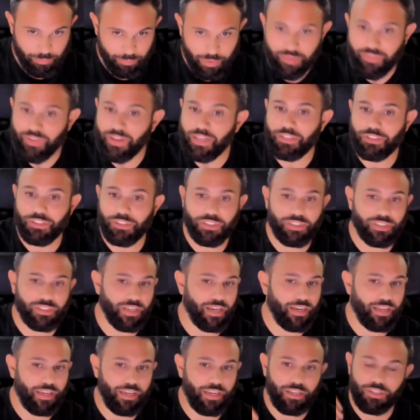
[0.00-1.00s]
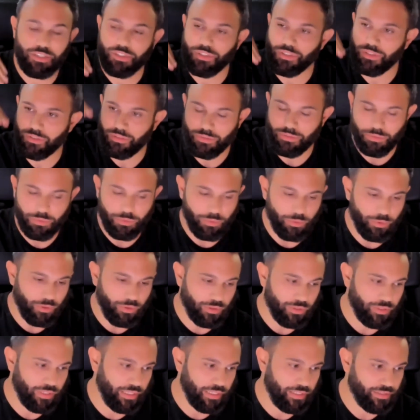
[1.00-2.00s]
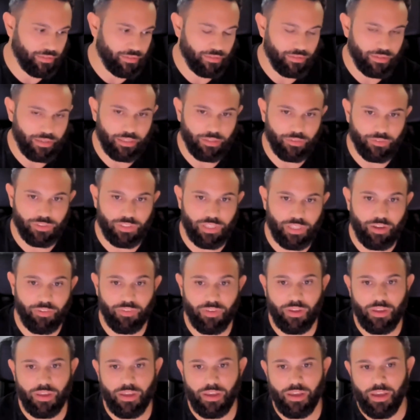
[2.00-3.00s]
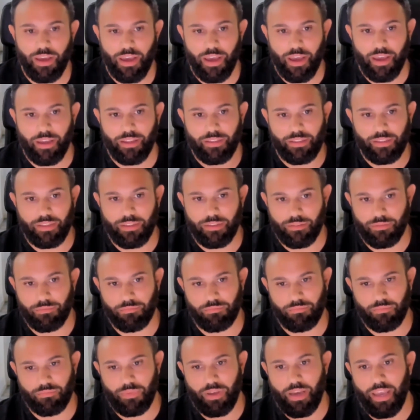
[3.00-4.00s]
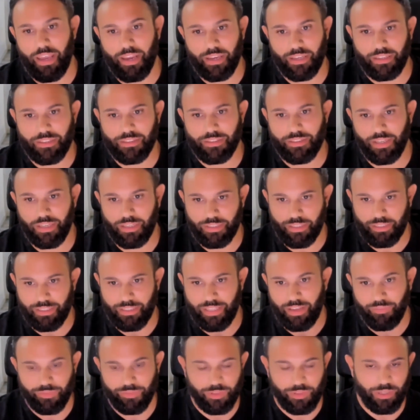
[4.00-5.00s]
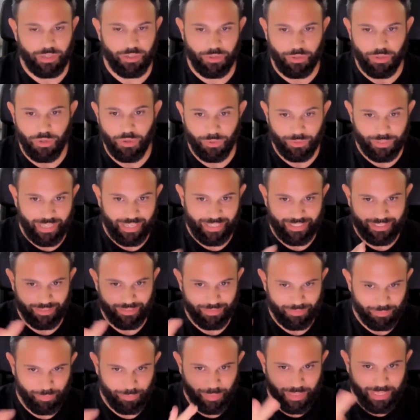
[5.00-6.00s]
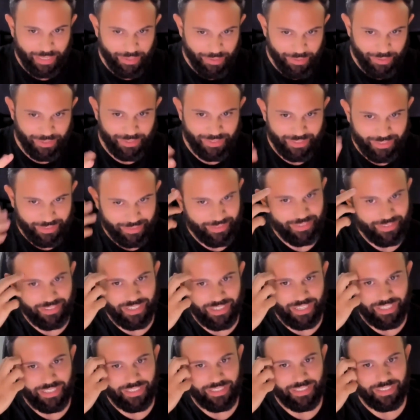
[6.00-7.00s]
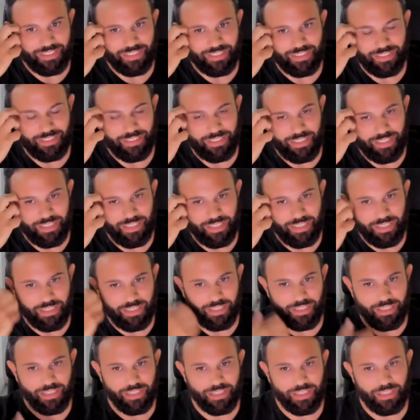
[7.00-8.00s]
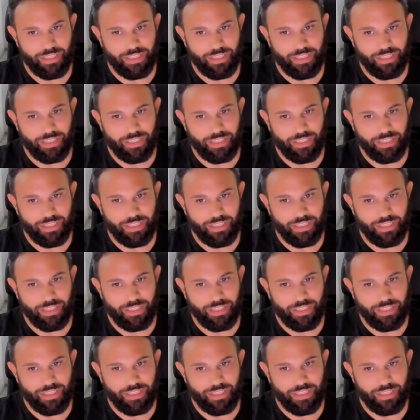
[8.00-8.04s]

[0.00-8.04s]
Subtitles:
privilege escalation, do all that kind of stuff. And I can say that after that period, right, the